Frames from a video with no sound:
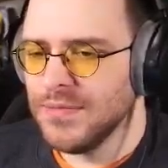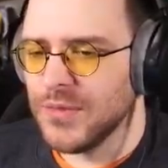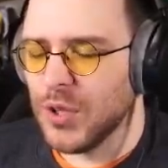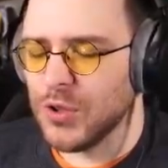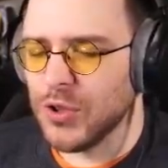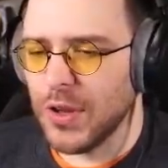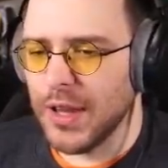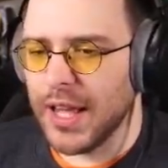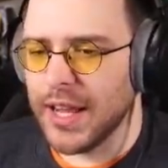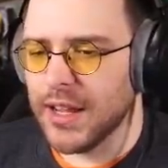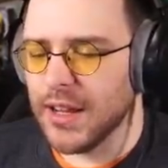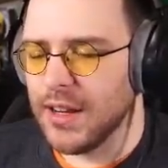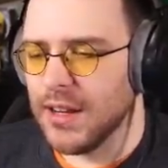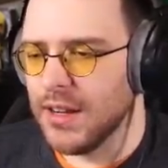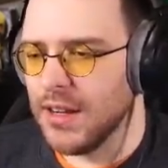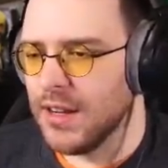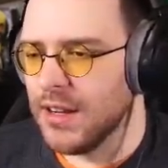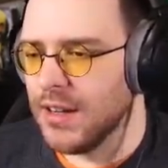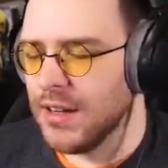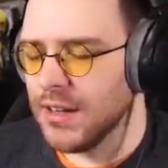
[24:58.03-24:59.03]
Those are like
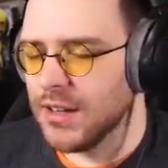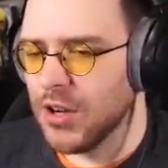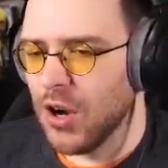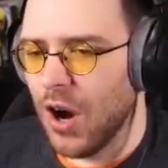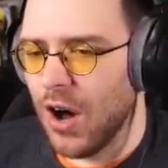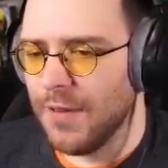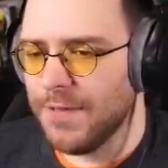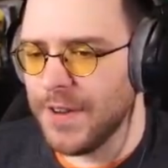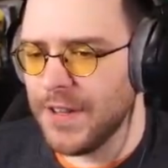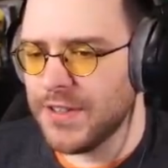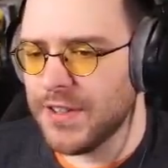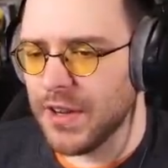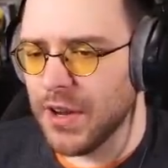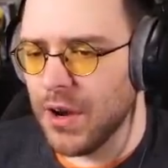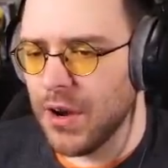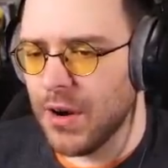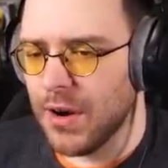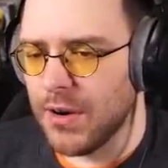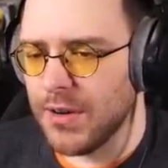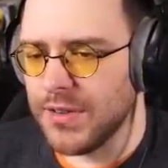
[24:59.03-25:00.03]
coffee
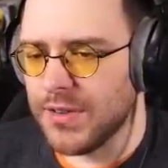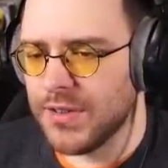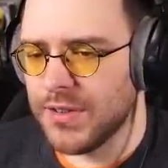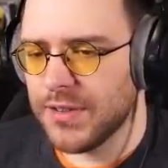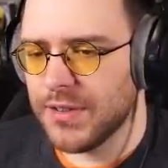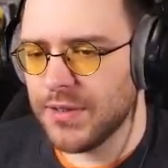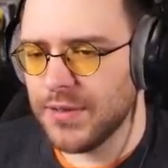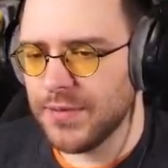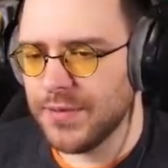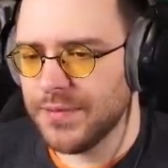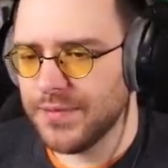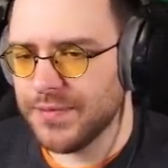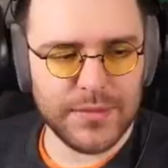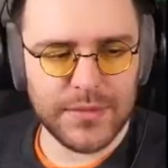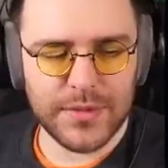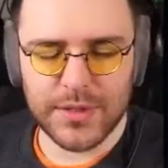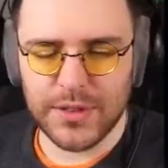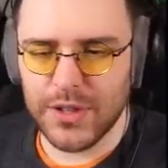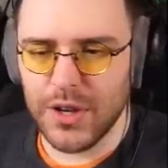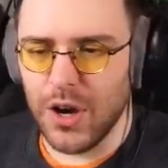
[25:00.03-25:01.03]
cigars.
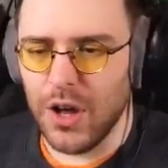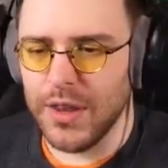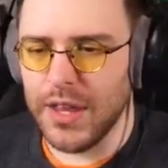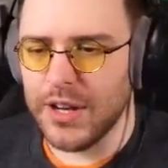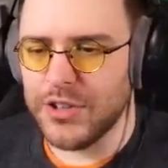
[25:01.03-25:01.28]
Call that